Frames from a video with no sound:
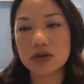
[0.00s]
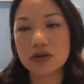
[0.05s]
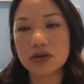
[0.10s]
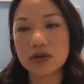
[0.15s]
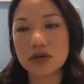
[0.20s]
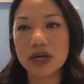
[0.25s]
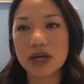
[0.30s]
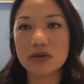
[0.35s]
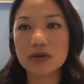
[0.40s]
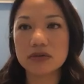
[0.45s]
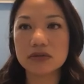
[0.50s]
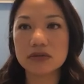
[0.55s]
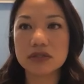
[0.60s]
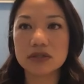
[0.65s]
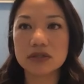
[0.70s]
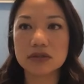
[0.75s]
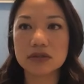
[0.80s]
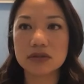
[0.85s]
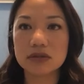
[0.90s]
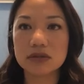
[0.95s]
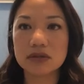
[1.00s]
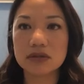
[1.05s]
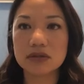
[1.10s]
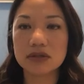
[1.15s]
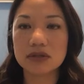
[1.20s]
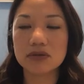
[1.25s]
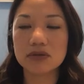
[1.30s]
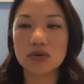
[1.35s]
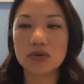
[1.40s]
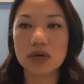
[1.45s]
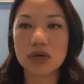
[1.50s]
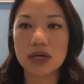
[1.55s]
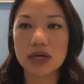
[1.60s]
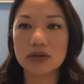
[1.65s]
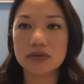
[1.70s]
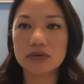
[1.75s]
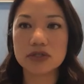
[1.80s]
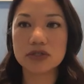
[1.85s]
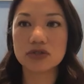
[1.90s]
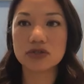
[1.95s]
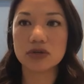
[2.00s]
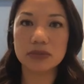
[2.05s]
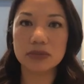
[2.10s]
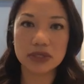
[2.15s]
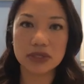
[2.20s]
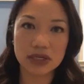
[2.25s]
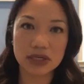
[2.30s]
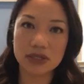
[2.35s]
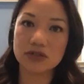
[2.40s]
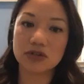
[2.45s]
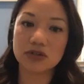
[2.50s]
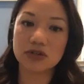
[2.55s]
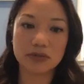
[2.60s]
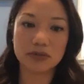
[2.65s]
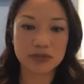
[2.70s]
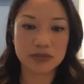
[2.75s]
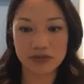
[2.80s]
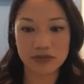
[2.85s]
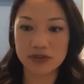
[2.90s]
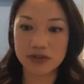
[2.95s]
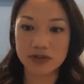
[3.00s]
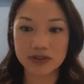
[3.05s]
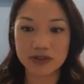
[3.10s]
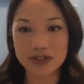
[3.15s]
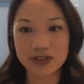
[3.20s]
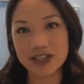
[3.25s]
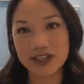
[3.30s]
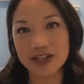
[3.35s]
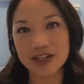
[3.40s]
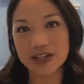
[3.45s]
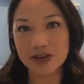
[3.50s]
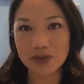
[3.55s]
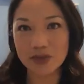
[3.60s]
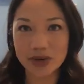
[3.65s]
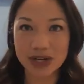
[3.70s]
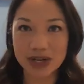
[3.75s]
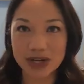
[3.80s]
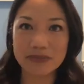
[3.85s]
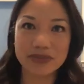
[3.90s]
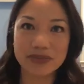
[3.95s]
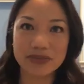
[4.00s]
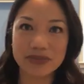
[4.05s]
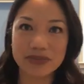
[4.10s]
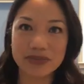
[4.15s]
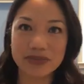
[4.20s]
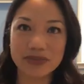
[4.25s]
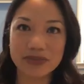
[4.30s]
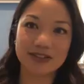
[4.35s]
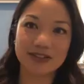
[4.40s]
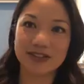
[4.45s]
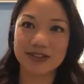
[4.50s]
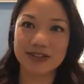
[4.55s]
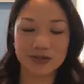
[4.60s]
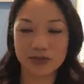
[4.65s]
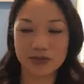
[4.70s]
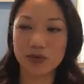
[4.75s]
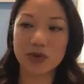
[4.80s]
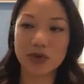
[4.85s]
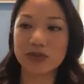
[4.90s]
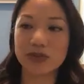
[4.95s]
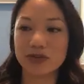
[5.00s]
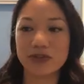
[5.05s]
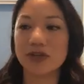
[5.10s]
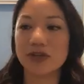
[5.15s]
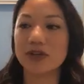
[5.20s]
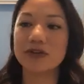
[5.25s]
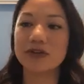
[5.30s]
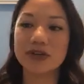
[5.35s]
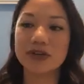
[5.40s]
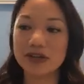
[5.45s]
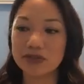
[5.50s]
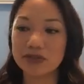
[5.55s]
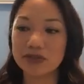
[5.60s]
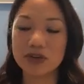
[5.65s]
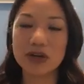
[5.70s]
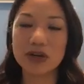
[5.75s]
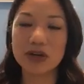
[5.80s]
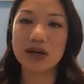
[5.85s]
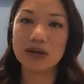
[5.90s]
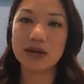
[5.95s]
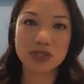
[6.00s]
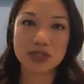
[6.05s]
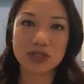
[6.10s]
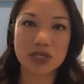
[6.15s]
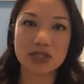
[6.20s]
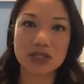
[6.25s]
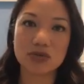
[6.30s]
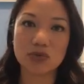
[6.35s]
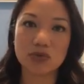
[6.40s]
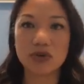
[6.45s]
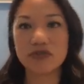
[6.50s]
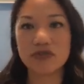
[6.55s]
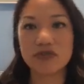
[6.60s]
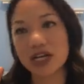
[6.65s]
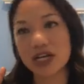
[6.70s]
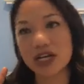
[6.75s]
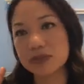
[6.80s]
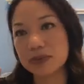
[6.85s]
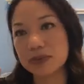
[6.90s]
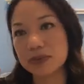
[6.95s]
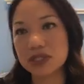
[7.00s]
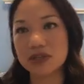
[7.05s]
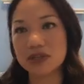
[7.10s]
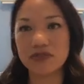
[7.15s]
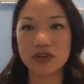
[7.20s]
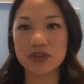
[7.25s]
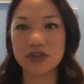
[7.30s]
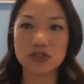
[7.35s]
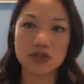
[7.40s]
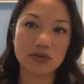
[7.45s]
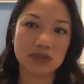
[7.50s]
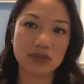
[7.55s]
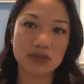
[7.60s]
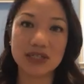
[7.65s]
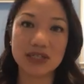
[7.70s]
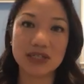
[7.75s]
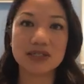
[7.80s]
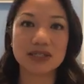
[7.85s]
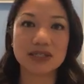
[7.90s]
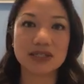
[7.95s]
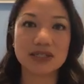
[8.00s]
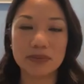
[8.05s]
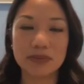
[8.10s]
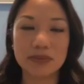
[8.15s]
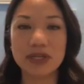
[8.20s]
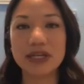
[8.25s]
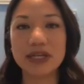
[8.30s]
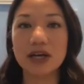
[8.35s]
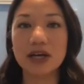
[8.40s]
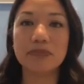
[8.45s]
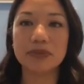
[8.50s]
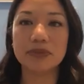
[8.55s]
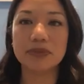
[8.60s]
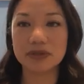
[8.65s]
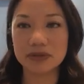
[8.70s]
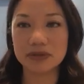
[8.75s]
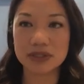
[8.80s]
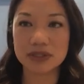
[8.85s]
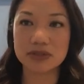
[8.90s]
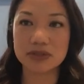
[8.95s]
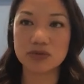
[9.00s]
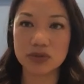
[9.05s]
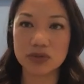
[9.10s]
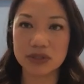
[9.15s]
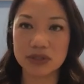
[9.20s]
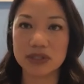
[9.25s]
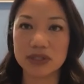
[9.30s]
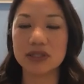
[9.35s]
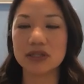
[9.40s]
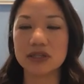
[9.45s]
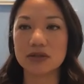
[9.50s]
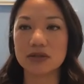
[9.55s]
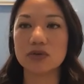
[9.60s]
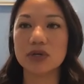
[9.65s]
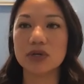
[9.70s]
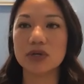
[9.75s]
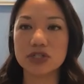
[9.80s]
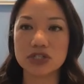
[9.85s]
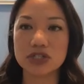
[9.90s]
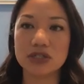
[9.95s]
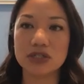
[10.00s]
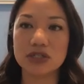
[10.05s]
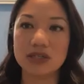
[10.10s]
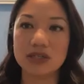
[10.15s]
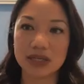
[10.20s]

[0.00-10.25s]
So I don't I don't discriminate in terms of the, you know, what I'm thinking, the worth of it or whatever. I'm just, it's more fact specific. Do you need someone to help you is really the question.